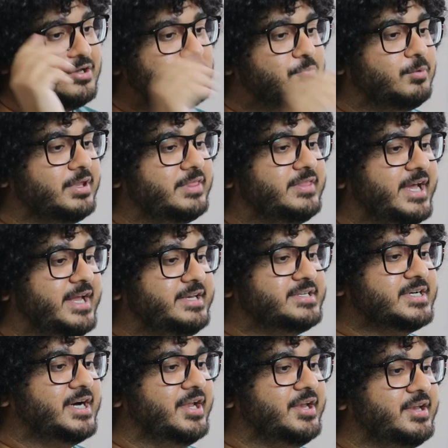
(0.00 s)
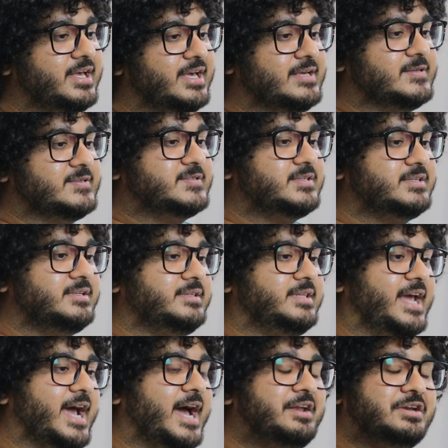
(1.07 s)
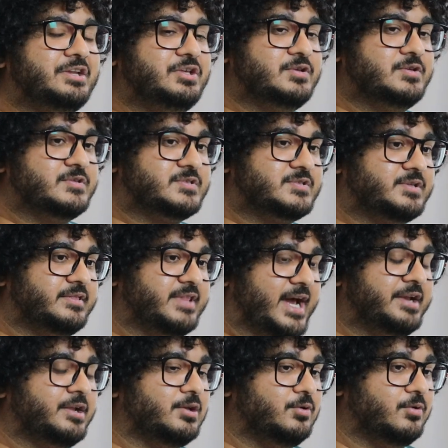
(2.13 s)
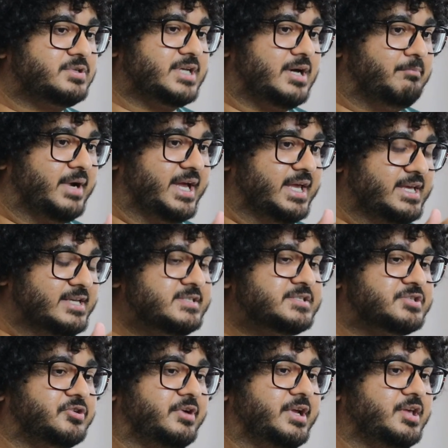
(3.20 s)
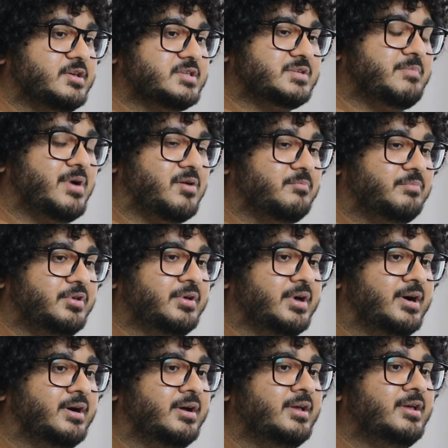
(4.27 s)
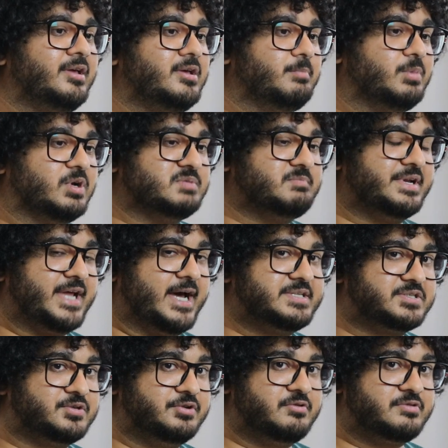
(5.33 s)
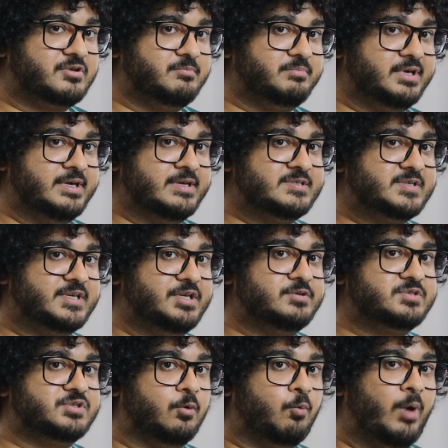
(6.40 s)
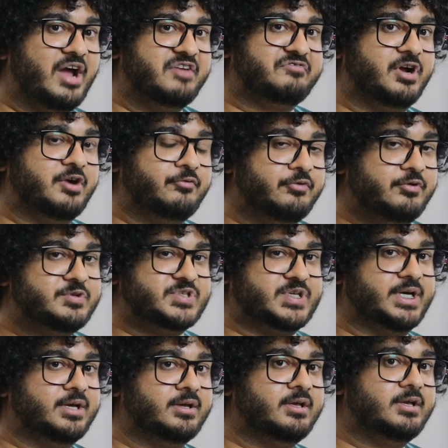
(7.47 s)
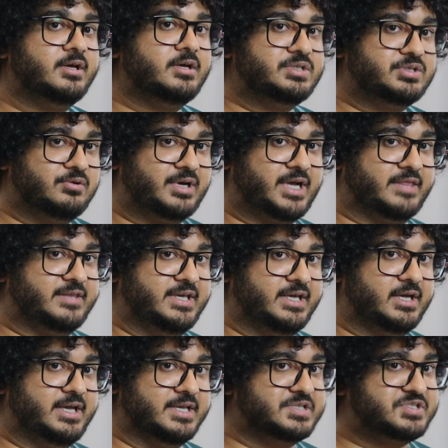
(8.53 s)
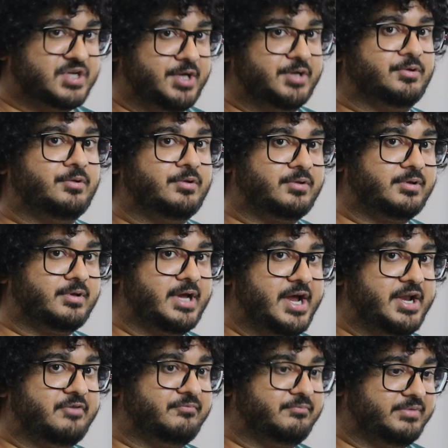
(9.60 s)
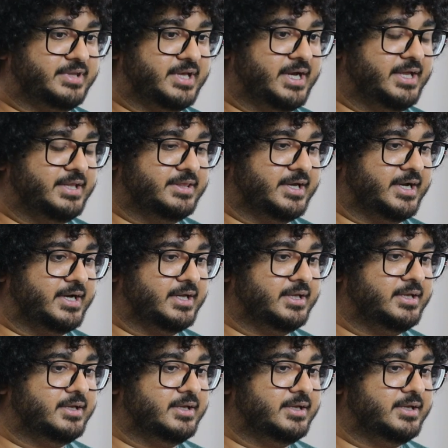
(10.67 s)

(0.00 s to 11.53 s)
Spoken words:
What they'd done is they hadn't looked at my history using my computer because my dad's good with computers. He used the Wi-Fi router to look at the internal kind of the